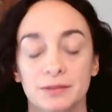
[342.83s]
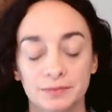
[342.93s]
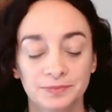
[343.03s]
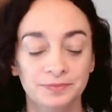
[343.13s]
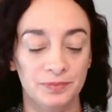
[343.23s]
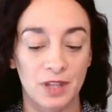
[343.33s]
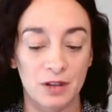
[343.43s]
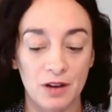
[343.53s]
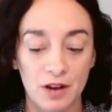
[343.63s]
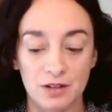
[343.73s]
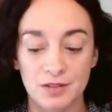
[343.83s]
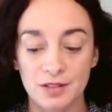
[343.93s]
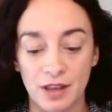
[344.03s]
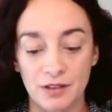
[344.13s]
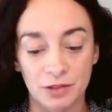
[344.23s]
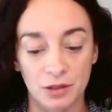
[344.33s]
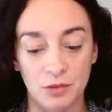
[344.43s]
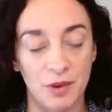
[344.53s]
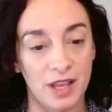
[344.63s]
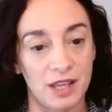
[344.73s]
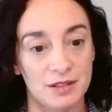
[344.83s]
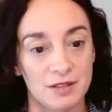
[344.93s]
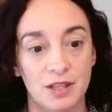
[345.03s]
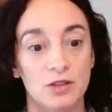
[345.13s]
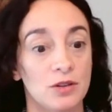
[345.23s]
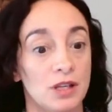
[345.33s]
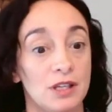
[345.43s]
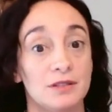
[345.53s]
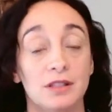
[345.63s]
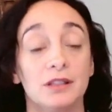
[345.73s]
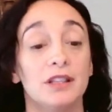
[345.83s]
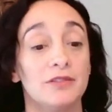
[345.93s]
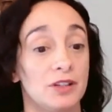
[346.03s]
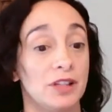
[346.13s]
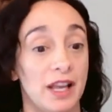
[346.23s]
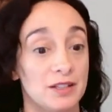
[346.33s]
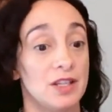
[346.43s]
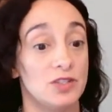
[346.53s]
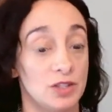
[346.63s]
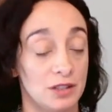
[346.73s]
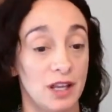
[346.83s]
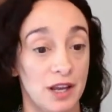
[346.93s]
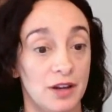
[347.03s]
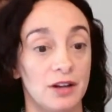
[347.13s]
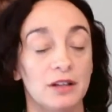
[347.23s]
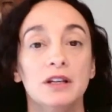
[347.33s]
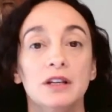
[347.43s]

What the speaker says: there are several ways that you can deliver lactation care.